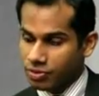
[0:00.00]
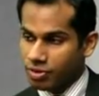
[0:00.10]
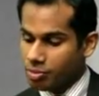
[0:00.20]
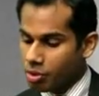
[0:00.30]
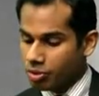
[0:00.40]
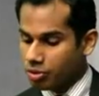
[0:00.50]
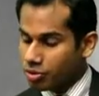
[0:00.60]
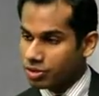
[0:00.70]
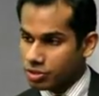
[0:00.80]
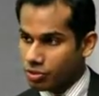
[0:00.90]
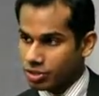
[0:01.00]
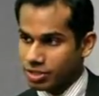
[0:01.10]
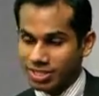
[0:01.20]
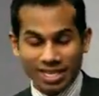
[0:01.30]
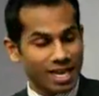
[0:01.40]
so it's very important all these
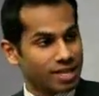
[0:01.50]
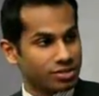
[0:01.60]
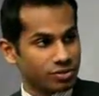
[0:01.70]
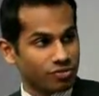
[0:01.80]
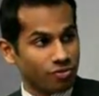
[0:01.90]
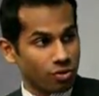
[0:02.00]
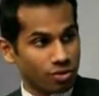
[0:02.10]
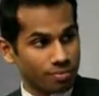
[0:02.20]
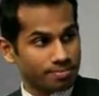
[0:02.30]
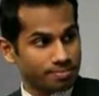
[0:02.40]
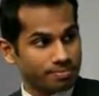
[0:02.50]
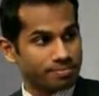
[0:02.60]
questions get answered for them.